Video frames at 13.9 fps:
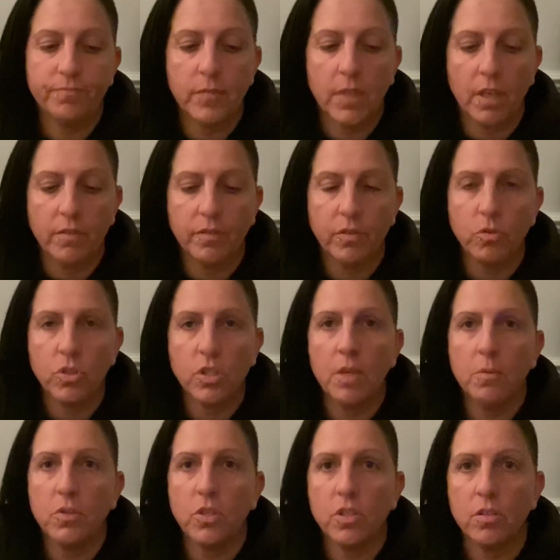unfortunately,
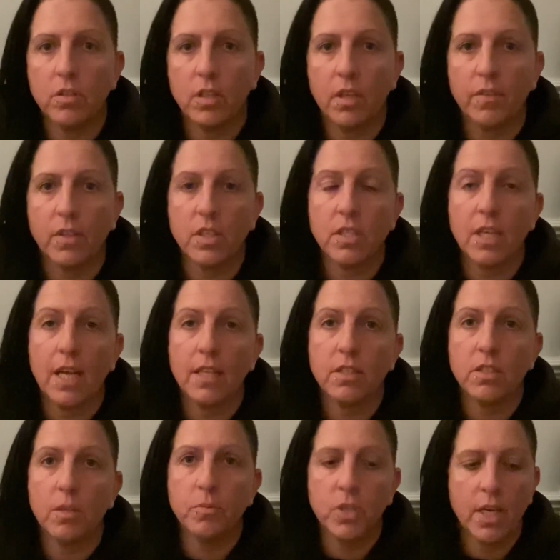which is another sad
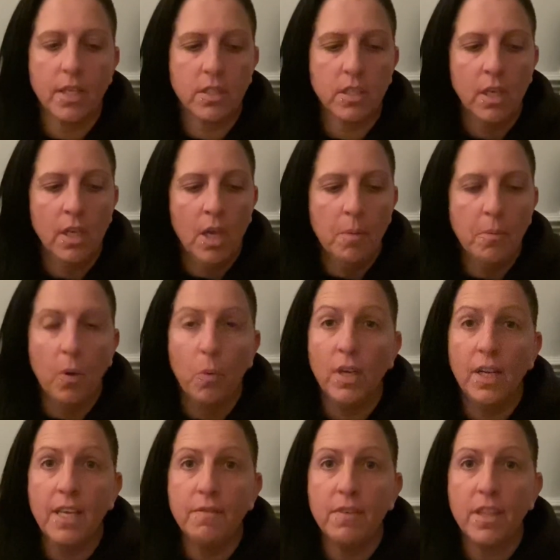subject. But we'll
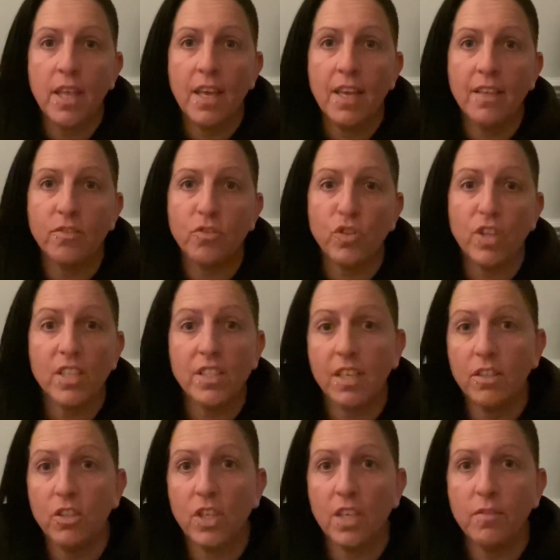leave it there. So that's how you
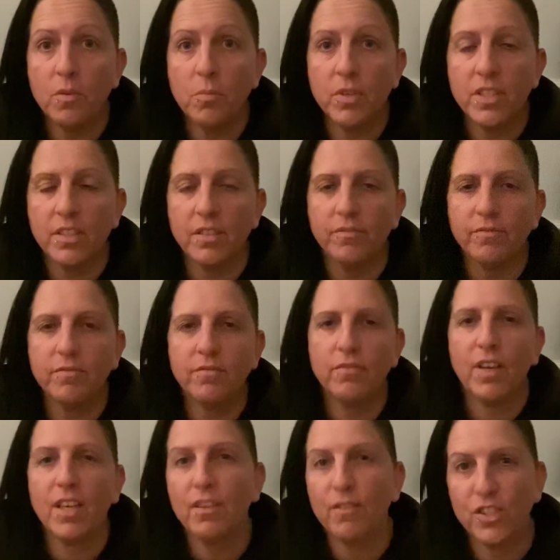shave in prison.
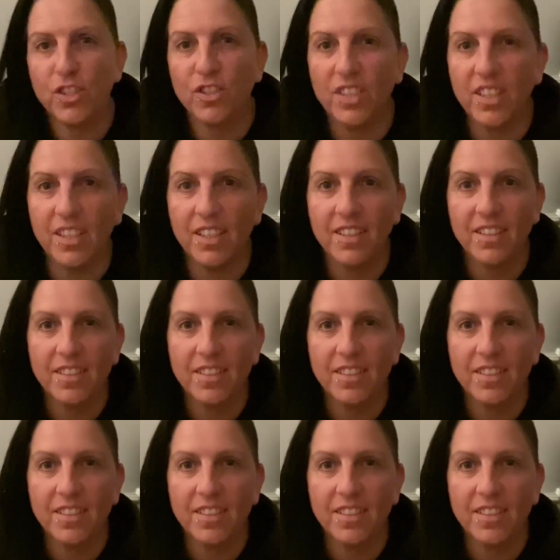Thank you for tuning in.